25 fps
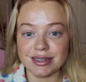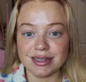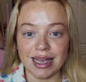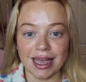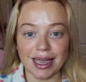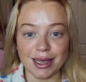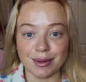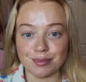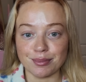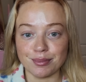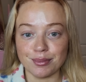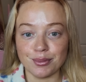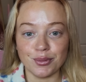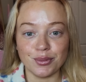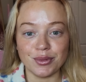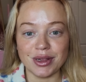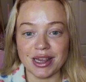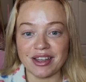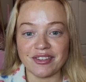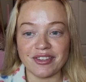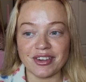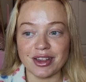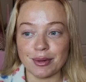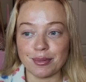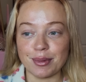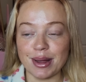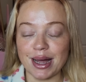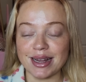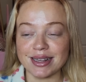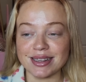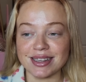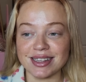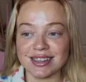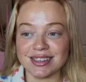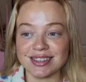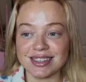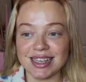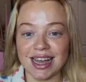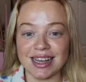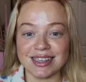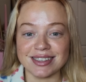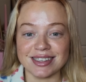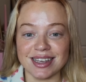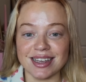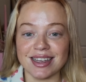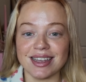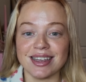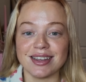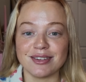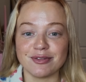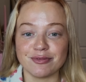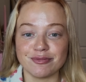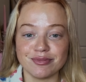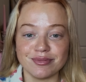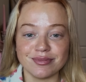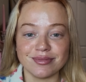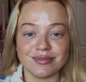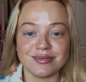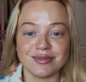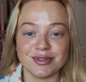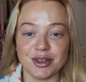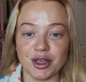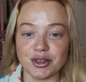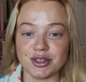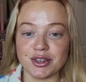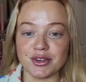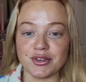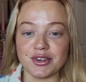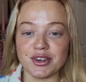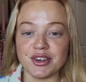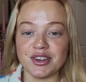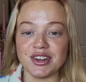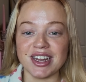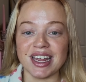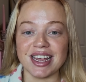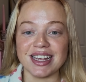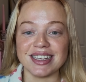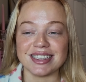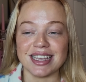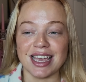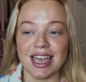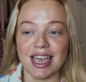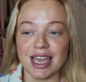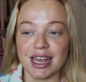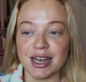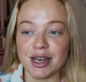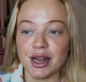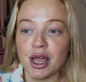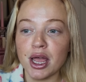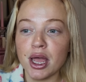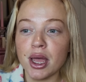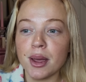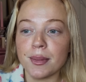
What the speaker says: getting lip filler blindness as it goes a few days in,